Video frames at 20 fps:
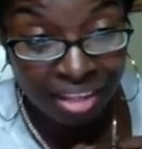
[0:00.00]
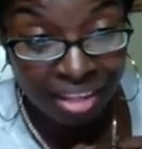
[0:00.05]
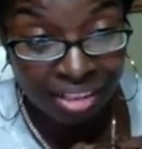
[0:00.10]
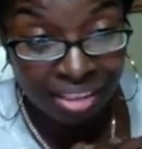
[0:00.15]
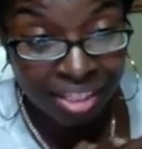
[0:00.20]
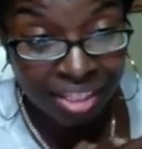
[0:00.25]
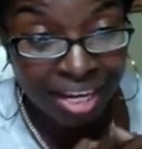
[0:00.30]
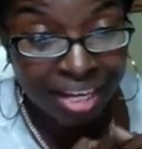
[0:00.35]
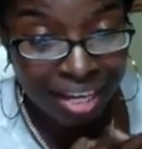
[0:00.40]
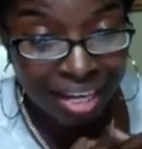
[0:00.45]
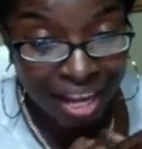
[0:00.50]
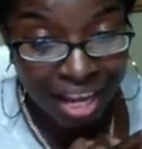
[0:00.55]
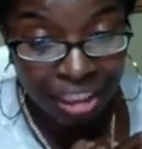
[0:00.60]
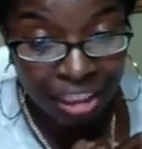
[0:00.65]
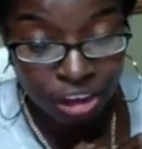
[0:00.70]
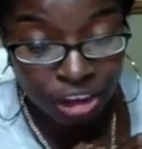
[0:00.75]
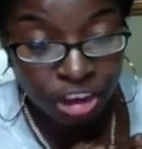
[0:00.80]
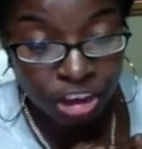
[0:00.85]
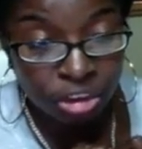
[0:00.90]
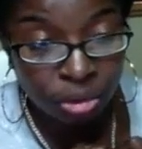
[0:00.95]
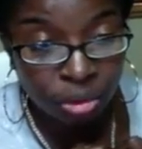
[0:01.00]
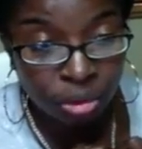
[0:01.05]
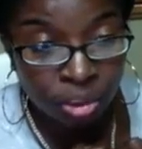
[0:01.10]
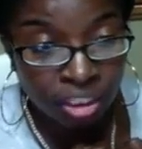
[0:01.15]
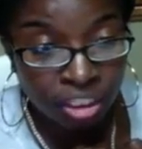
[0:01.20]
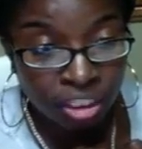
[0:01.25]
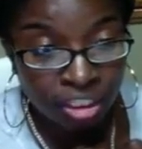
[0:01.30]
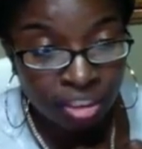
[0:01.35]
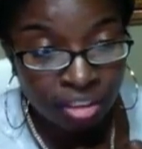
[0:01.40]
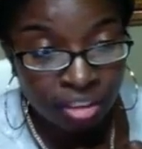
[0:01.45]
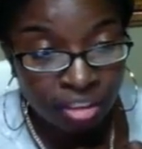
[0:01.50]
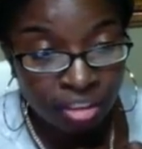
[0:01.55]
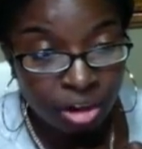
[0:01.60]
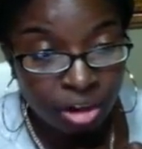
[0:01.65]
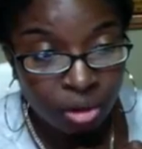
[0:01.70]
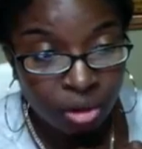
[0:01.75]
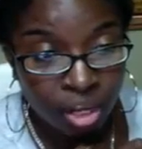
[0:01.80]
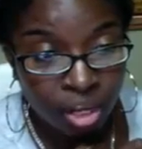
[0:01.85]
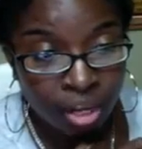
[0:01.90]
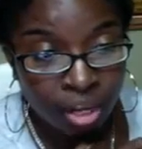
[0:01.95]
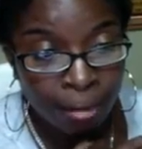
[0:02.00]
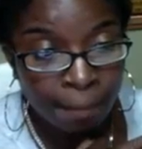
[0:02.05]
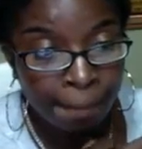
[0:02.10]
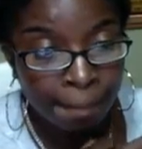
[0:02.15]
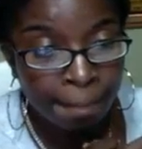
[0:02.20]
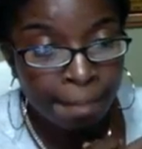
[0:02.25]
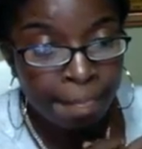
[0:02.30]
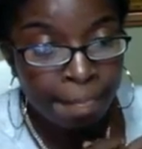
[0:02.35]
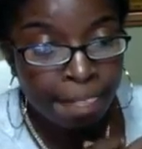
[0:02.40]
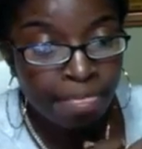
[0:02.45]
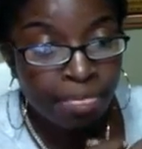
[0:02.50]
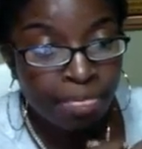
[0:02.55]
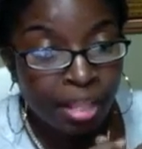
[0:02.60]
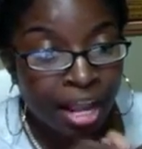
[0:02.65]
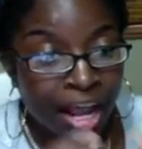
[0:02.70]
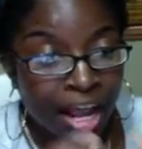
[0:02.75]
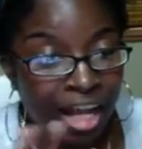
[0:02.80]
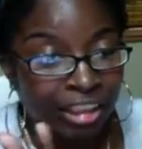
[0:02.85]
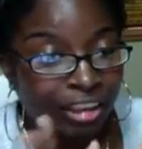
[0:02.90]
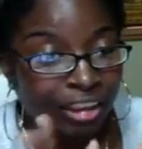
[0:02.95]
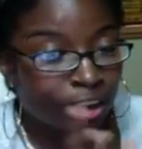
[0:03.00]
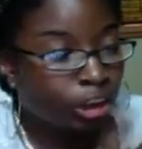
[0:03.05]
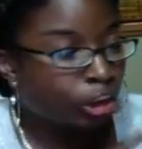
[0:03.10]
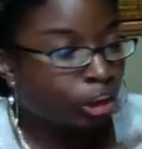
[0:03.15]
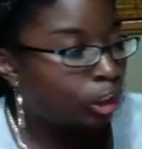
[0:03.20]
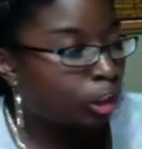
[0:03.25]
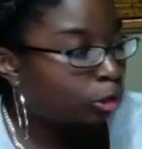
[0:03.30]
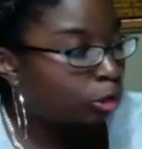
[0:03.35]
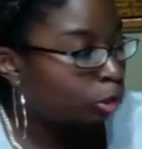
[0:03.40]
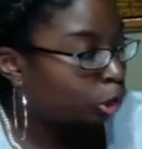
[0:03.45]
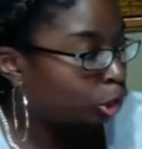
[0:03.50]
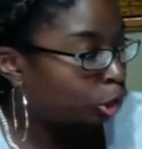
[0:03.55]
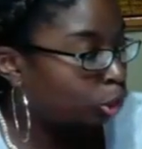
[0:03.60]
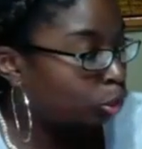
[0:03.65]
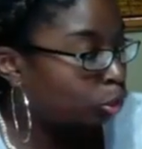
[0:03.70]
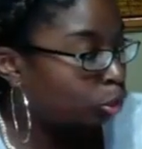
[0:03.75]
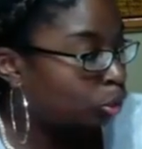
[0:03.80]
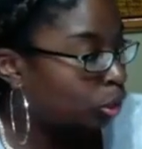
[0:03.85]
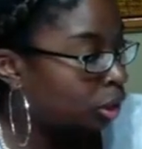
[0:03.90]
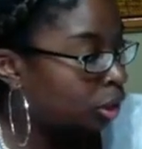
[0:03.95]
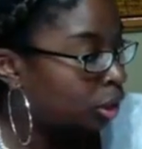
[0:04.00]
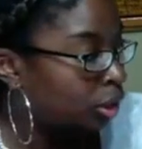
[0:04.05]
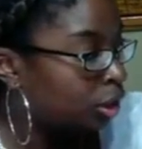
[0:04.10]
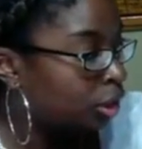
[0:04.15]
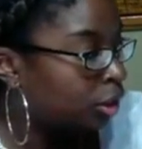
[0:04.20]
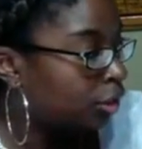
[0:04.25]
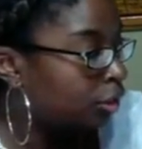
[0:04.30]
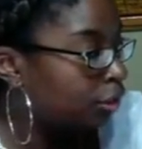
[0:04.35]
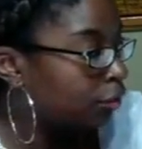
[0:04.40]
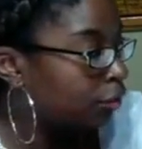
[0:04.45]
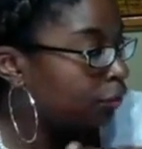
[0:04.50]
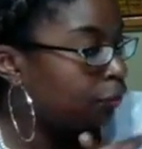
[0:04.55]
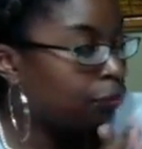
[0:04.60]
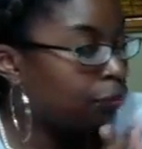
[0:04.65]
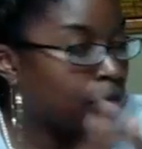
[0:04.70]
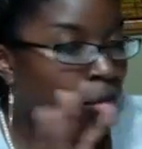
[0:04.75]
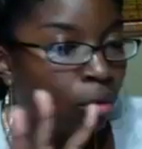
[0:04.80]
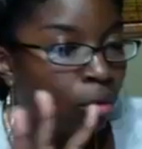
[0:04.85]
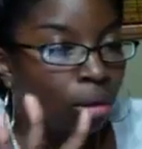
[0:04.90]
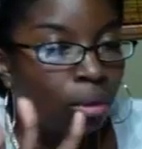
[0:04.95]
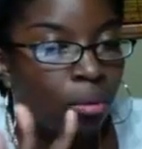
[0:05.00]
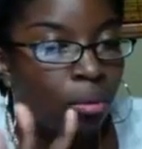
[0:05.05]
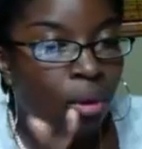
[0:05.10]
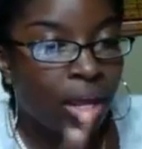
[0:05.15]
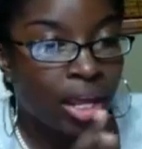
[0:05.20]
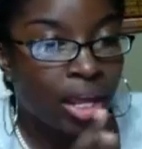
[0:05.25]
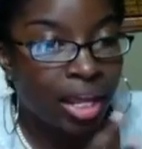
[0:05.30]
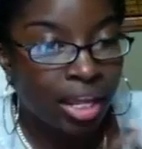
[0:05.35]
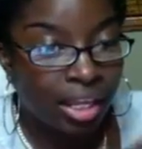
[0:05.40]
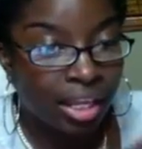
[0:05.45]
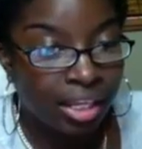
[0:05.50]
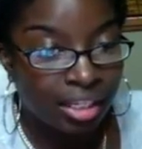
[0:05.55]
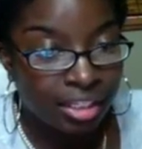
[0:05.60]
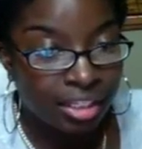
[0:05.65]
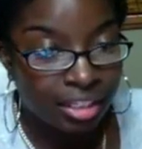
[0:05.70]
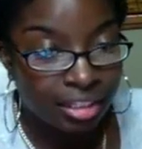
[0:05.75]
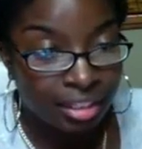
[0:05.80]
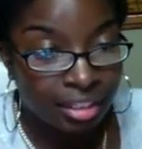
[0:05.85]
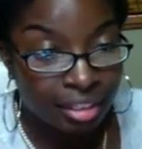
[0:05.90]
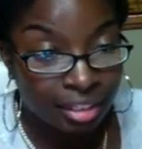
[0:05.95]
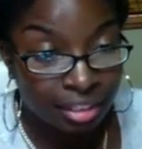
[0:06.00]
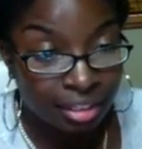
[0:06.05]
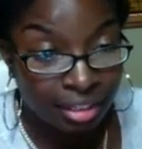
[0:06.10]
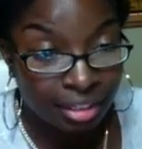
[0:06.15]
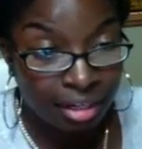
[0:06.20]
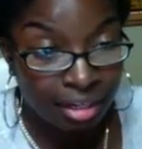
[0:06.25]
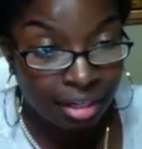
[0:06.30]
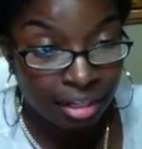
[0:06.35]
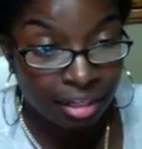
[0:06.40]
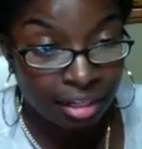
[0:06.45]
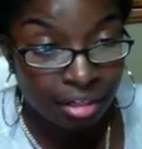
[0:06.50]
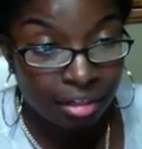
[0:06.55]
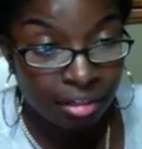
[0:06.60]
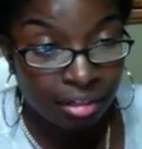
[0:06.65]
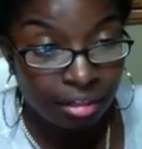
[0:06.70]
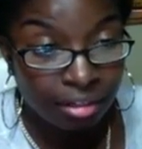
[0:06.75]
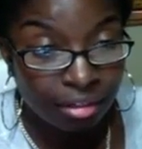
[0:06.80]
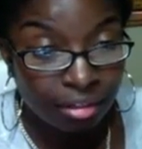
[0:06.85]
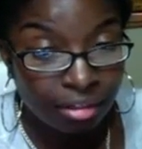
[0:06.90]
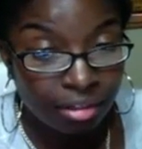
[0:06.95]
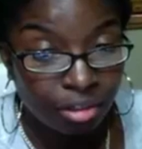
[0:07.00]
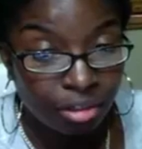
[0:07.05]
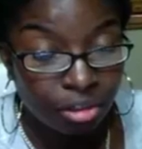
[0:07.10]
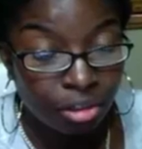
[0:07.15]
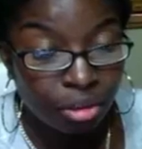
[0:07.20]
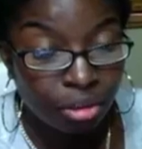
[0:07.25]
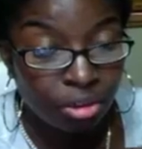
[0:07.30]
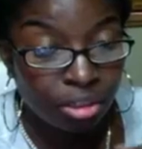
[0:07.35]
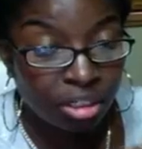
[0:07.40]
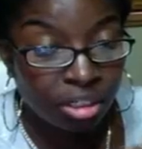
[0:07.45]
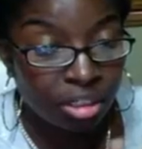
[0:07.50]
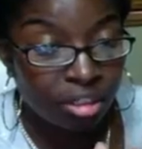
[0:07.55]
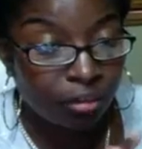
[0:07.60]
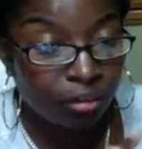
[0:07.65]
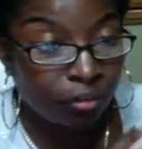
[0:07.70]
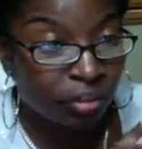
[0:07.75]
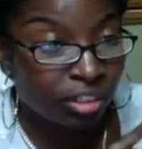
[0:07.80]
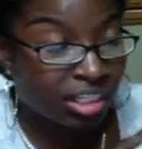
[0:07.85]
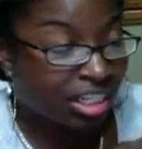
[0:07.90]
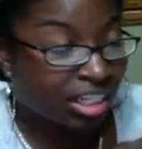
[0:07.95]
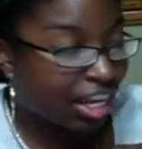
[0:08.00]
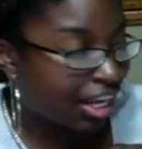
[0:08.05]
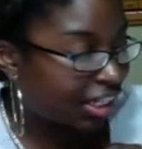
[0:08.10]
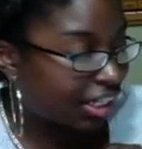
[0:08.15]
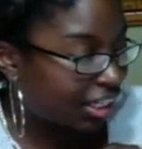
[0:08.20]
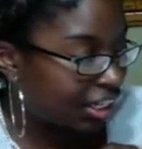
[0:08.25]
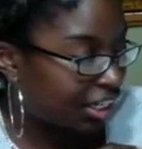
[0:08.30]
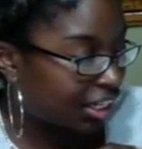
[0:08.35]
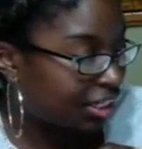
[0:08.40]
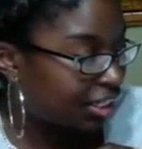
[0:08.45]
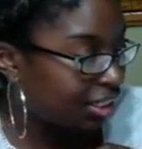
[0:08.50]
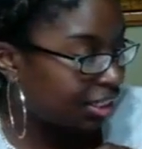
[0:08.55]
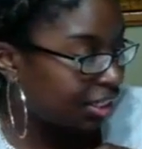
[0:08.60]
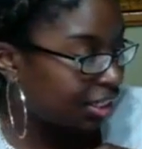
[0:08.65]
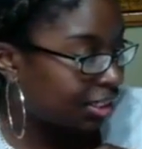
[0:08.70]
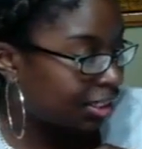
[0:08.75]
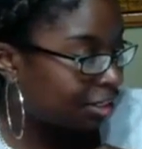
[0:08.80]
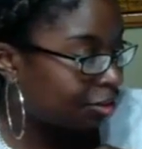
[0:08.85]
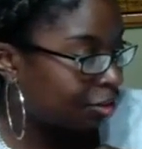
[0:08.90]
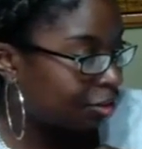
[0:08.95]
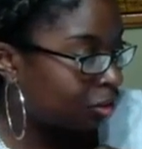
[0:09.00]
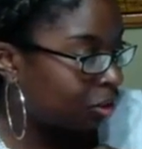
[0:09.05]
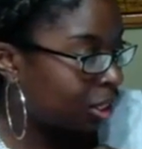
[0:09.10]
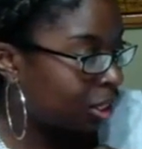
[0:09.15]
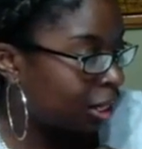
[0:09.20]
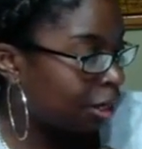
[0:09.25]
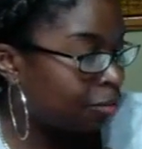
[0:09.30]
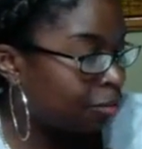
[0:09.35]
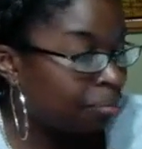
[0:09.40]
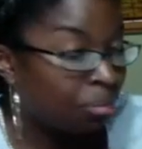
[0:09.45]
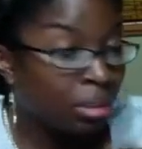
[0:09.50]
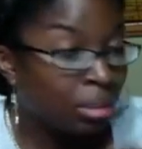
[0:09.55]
Take action on it, okay? I just told you 4 ways to study using different techniques, okay?